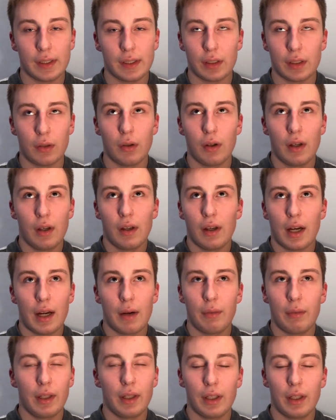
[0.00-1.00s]
So
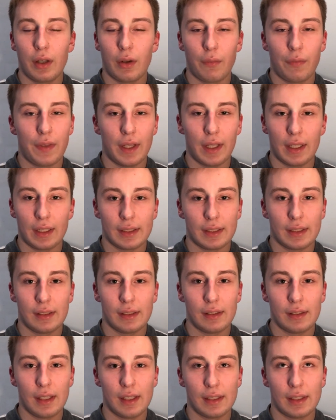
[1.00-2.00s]
I really don't think
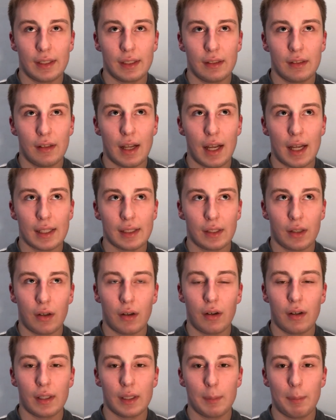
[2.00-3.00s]
it's as
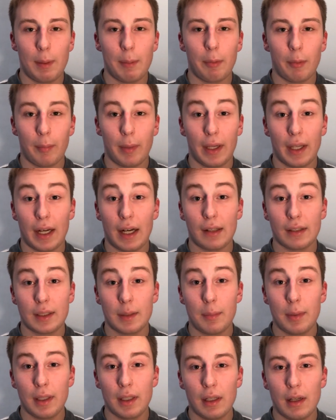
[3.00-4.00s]
hard as people make it out
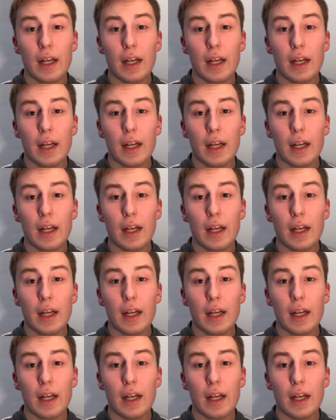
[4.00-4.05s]
to be.